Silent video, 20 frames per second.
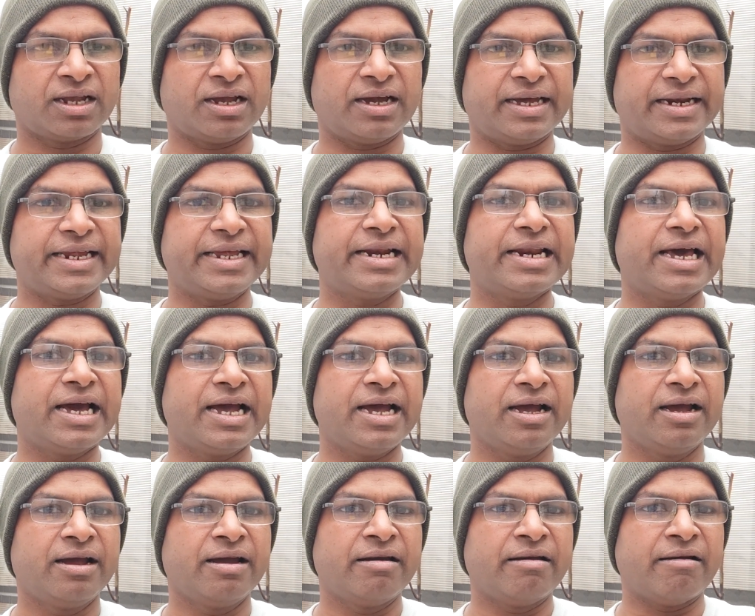
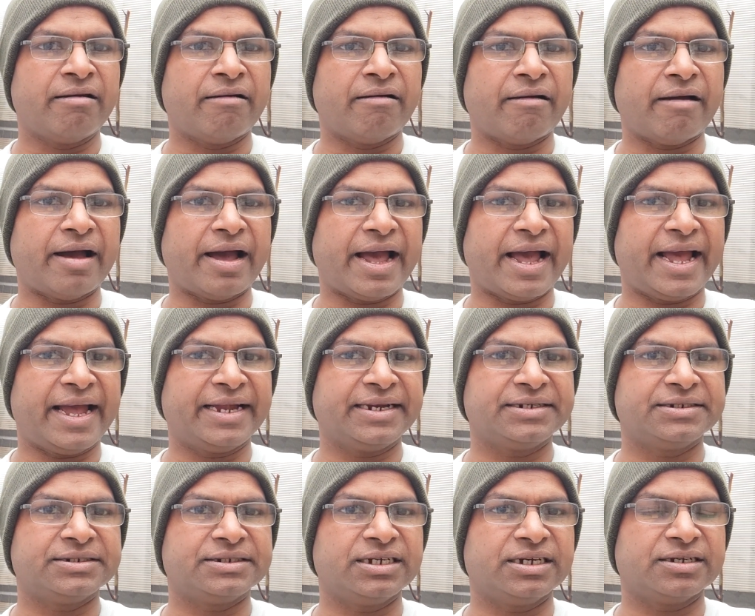Karela
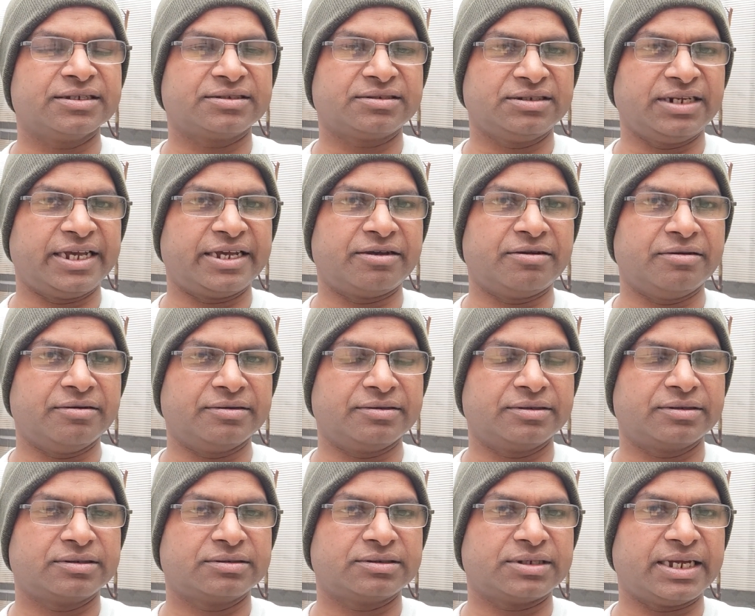and snake
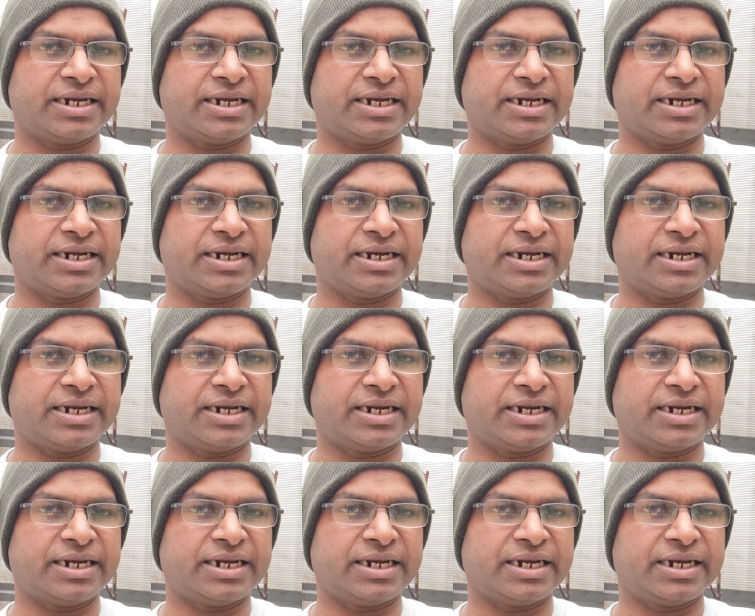gourd.